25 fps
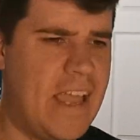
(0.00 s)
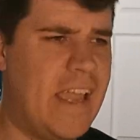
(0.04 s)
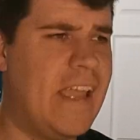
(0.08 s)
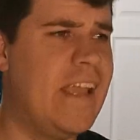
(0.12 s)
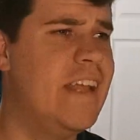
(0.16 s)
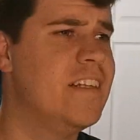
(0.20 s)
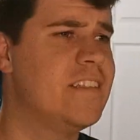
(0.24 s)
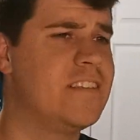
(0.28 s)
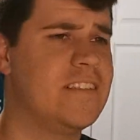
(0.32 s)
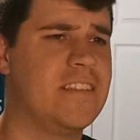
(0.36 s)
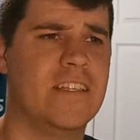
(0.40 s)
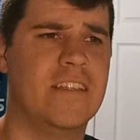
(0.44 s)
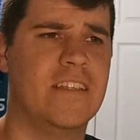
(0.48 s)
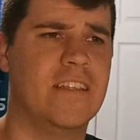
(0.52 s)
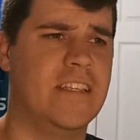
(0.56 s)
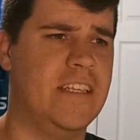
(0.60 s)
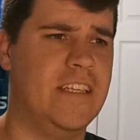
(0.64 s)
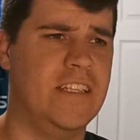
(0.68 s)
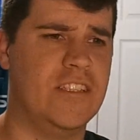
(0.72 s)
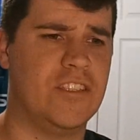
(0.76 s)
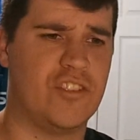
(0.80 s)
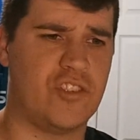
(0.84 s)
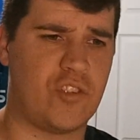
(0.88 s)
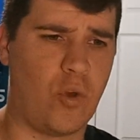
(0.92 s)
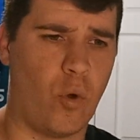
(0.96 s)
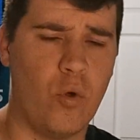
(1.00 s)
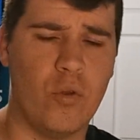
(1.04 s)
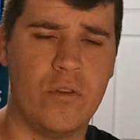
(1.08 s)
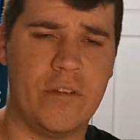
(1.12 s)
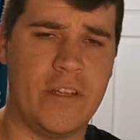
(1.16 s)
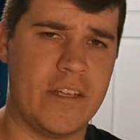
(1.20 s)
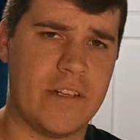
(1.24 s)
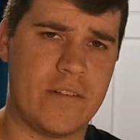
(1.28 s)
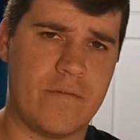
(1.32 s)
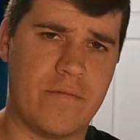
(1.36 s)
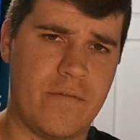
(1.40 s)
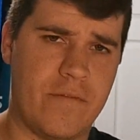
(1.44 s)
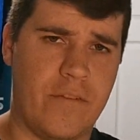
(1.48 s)
Instantly sold
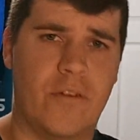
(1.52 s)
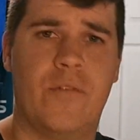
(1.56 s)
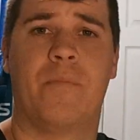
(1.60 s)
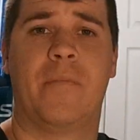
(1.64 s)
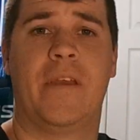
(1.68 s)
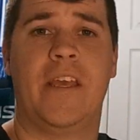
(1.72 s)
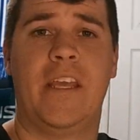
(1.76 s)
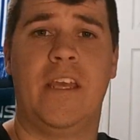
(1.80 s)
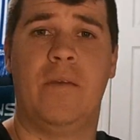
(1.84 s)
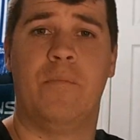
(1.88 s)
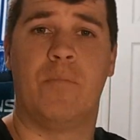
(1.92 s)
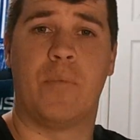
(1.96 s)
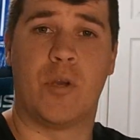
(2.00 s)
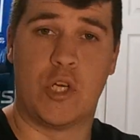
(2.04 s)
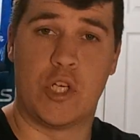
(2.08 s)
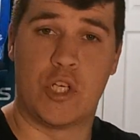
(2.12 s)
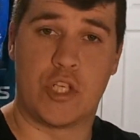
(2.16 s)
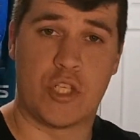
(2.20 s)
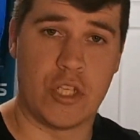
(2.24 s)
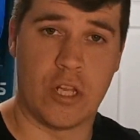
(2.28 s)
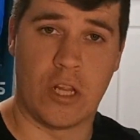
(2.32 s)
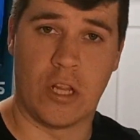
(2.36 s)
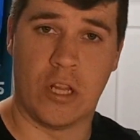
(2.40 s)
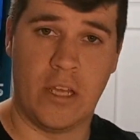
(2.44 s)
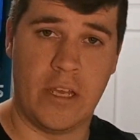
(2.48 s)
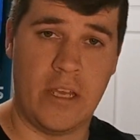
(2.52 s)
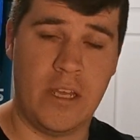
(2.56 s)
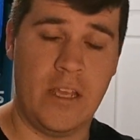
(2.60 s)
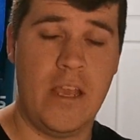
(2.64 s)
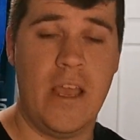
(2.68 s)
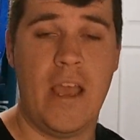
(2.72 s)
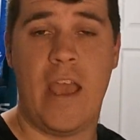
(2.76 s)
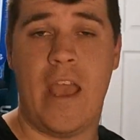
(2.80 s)
it for me, personally.